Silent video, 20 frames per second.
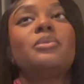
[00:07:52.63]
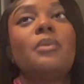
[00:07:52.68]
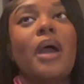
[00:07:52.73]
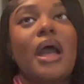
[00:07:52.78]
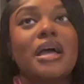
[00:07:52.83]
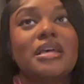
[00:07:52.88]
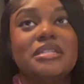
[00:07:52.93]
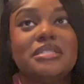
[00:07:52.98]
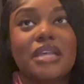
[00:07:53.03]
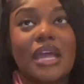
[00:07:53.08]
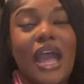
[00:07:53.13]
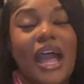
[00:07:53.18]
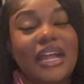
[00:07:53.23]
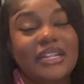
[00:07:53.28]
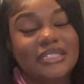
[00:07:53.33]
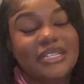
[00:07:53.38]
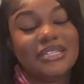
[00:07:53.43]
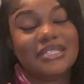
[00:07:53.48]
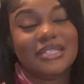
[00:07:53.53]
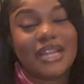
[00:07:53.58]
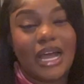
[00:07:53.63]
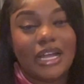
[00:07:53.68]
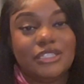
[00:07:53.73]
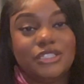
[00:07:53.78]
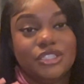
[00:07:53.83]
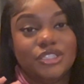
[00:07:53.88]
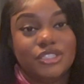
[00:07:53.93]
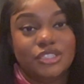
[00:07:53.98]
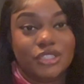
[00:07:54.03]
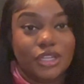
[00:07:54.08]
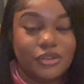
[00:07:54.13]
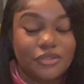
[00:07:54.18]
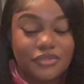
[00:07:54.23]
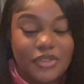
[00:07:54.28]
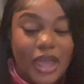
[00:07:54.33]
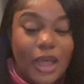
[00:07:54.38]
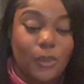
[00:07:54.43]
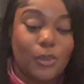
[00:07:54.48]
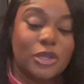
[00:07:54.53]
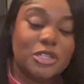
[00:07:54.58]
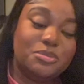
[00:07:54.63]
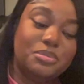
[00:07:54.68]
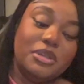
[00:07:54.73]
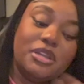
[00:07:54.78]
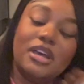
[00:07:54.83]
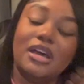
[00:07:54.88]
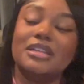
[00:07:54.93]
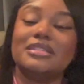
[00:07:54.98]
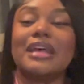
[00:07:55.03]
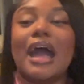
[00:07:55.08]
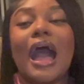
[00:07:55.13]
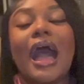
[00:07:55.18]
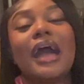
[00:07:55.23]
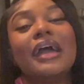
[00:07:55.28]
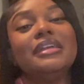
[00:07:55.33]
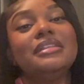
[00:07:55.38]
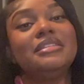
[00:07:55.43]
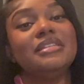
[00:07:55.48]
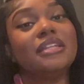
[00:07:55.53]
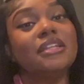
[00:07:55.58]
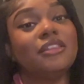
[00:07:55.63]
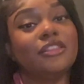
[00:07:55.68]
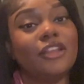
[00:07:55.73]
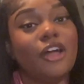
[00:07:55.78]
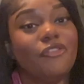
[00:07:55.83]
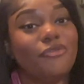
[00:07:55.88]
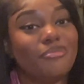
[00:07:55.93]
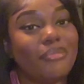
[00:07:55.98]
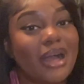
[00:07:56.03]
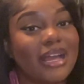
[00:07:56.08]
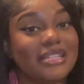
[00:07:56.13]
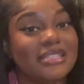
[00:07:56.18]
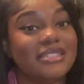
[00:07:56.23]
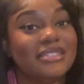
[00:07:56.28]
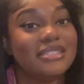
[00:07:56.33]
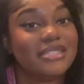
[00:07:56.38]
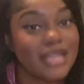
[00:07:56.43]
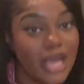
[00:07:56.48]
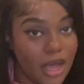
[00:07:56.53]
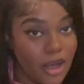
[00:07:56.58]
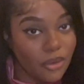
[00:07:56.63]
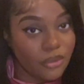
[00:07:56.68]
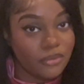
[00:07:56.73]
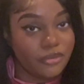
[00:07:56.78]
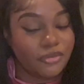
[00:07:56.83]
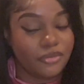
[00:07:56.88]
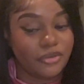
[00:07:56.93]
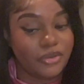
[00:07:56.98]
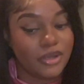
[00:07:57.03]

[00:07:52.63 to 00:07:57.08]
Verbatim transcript: why I say I did not deserve that was because I didn't love myself.